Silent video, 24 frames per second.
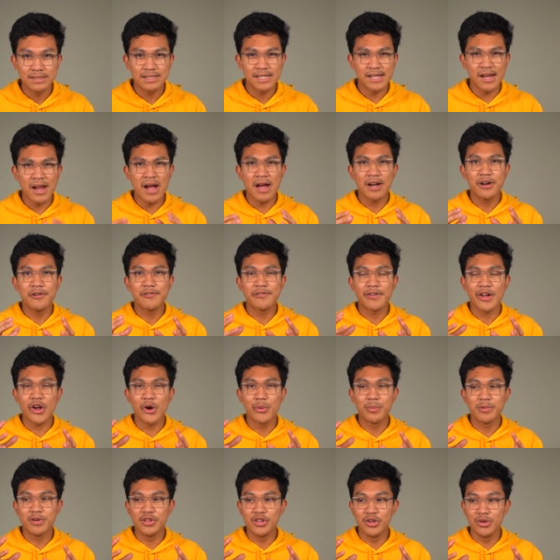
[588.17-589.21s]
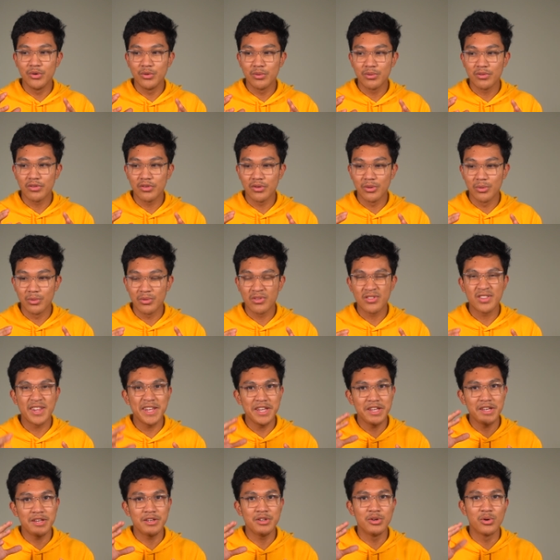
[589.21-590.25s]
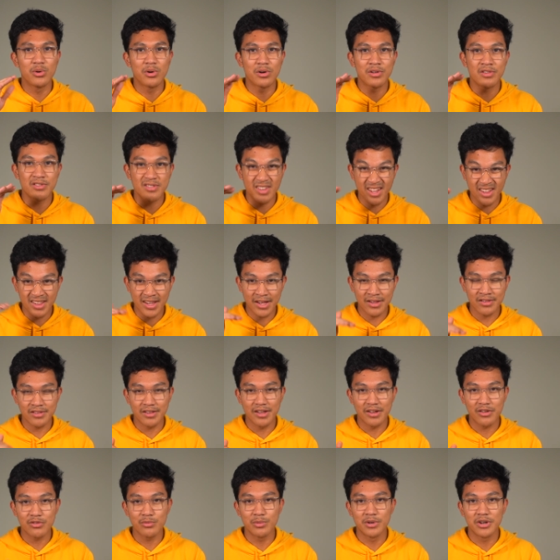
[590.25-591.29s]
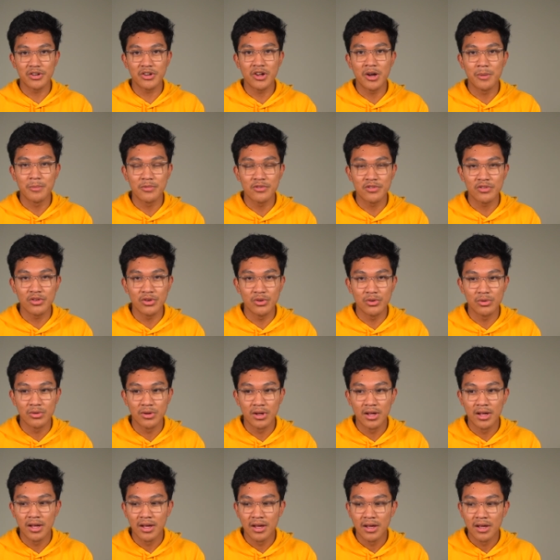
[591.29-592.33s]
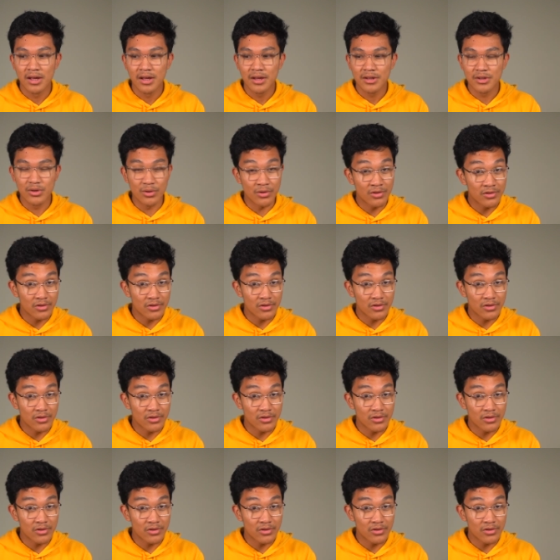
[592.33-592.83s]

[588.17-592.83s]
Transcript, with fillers: It kind of helped you to see your statistics when it comes to your